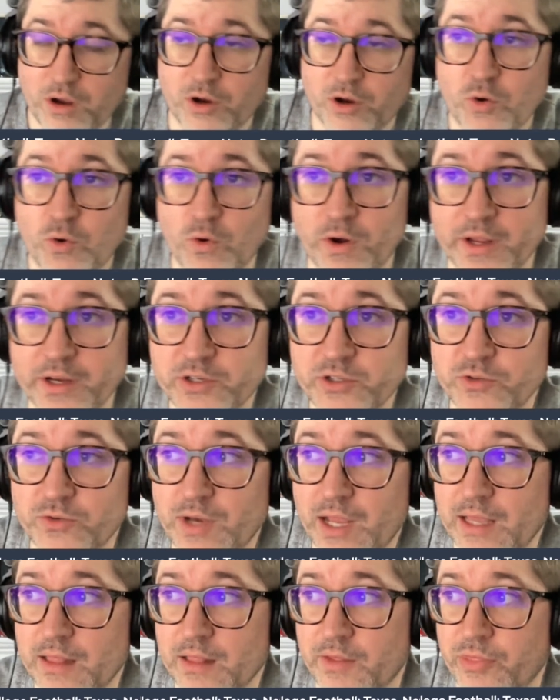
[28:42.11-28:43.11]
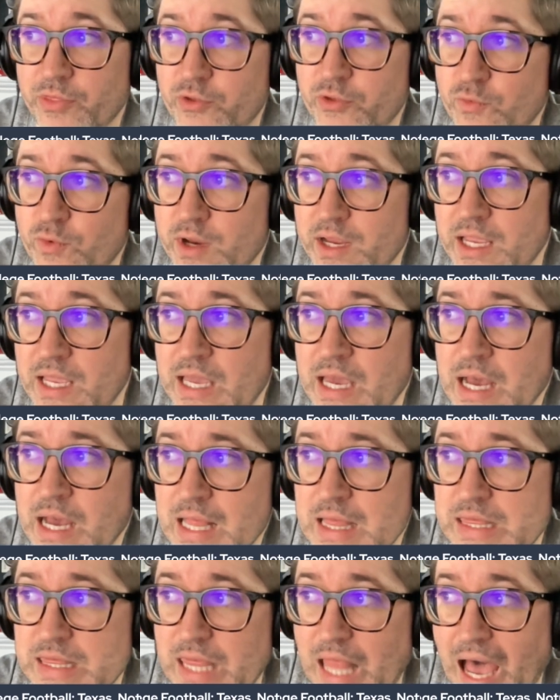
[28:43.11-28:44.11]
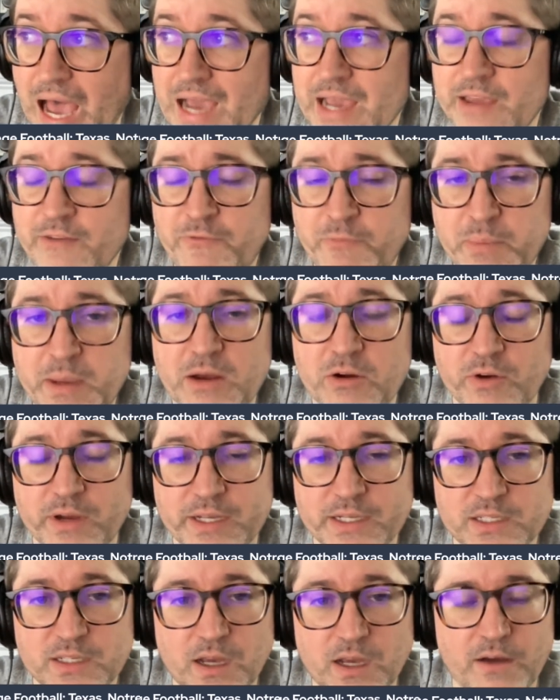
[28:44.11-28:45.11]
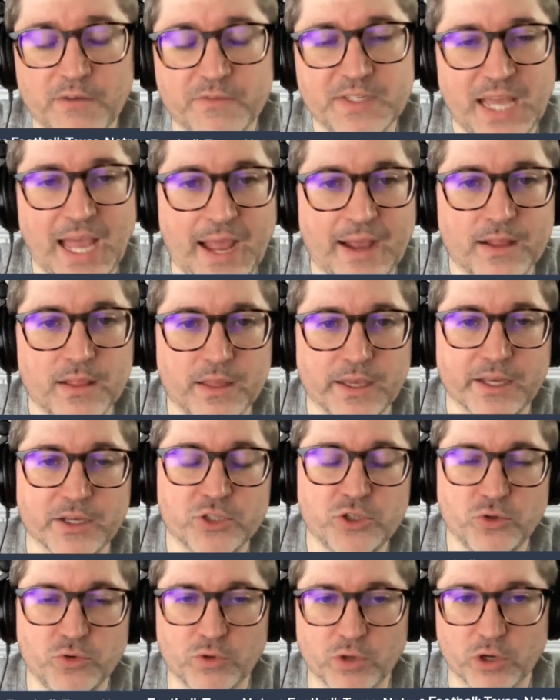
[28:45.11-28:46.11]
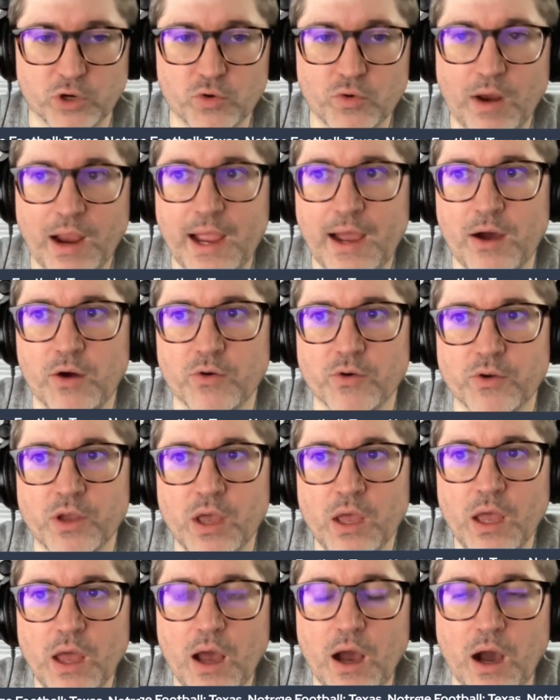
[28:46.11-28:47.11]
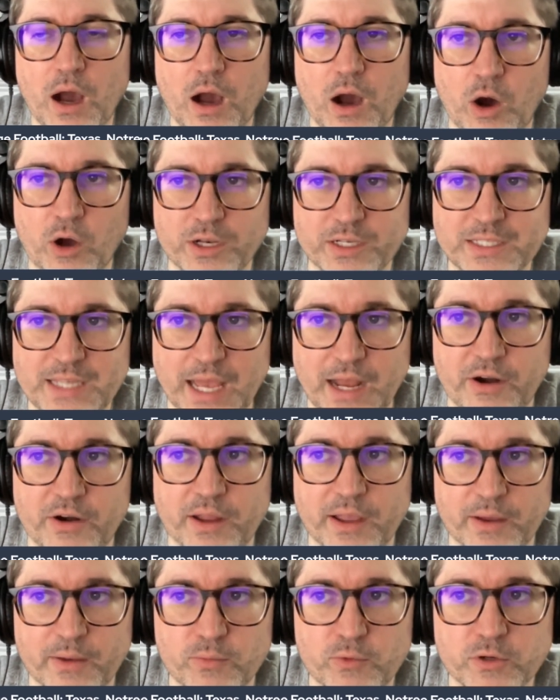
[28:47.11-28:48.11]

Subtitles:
according to Nalen, three live periods of tackling to the ground on Saturday.